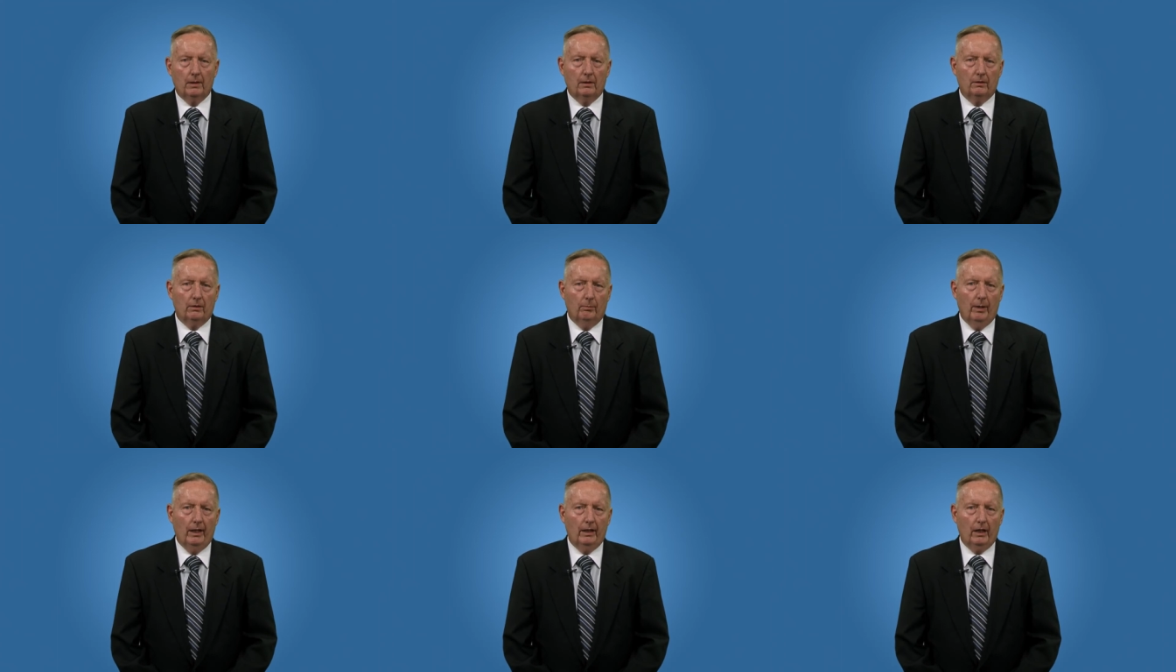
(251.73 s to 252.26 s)

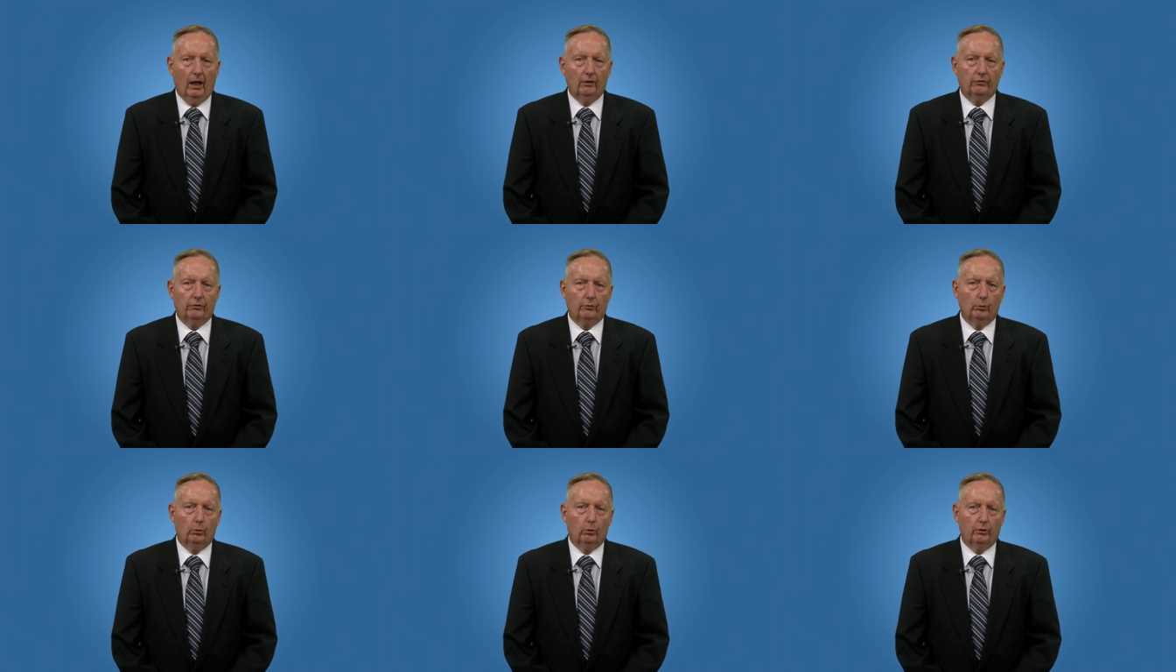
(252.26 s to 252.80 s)
to make our
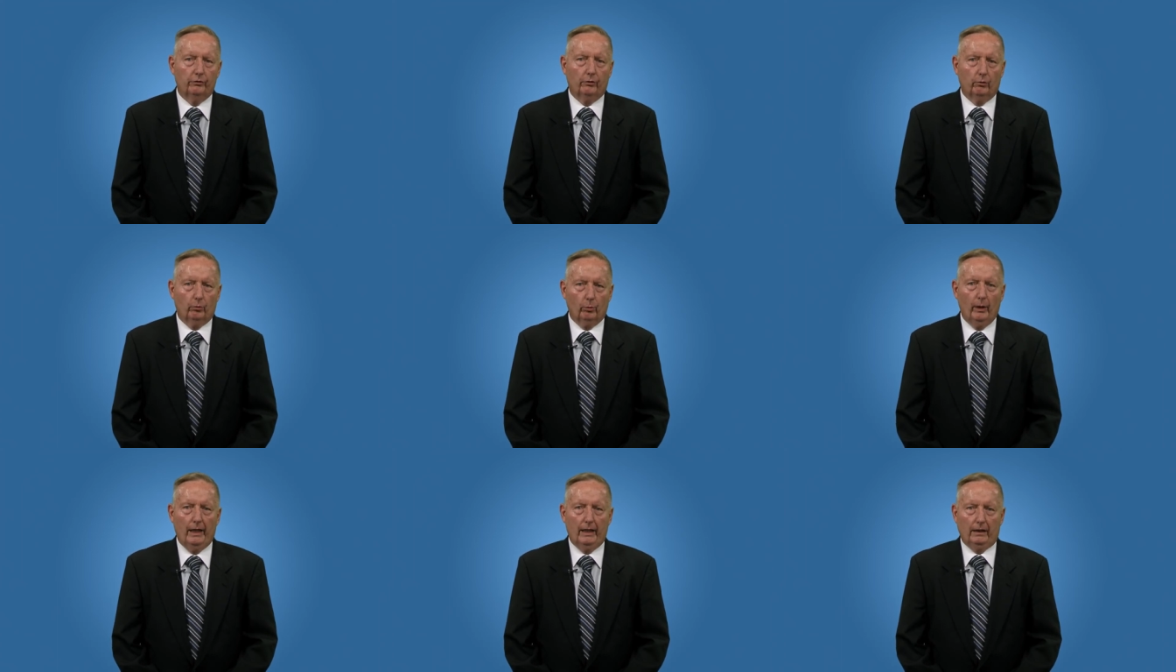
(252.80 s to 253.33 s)
schools
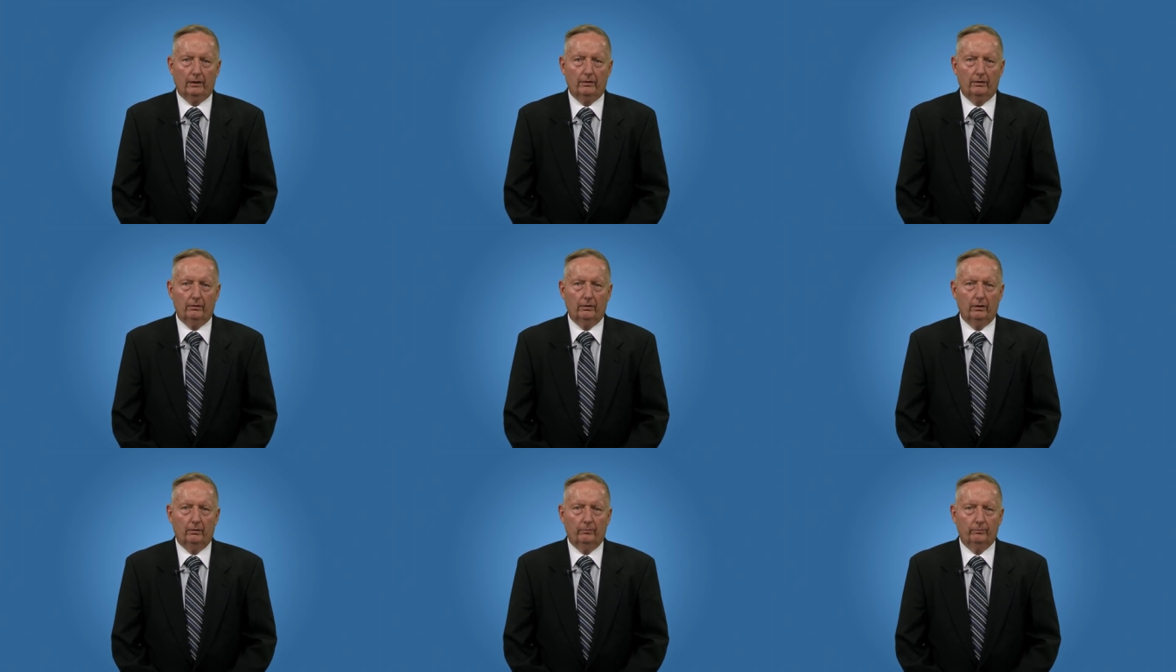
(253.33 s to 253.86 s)
great